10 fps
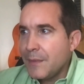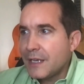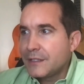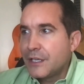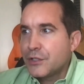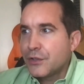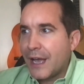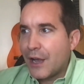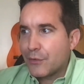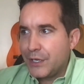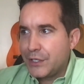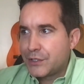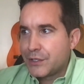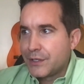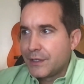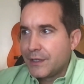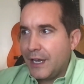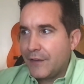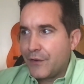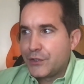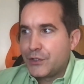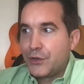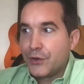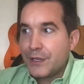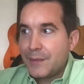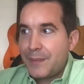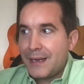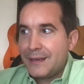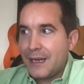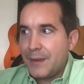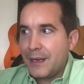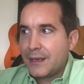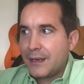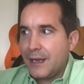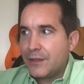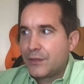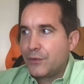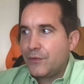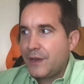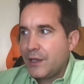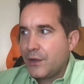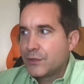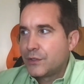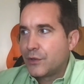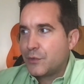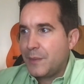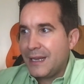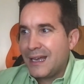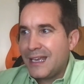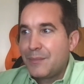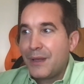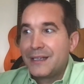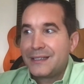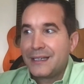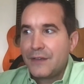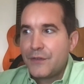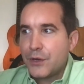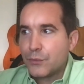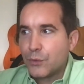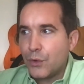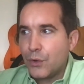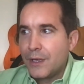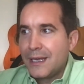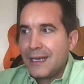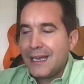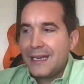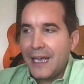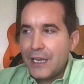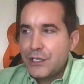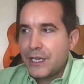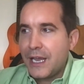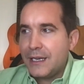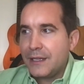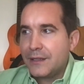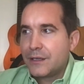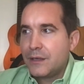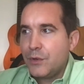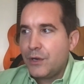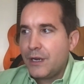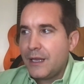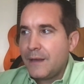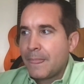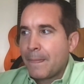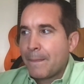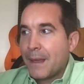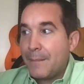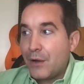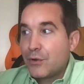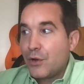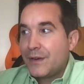MEI's digital outreach efforts during the pandemic, and through videos and social media, he played a significant role in educating the community about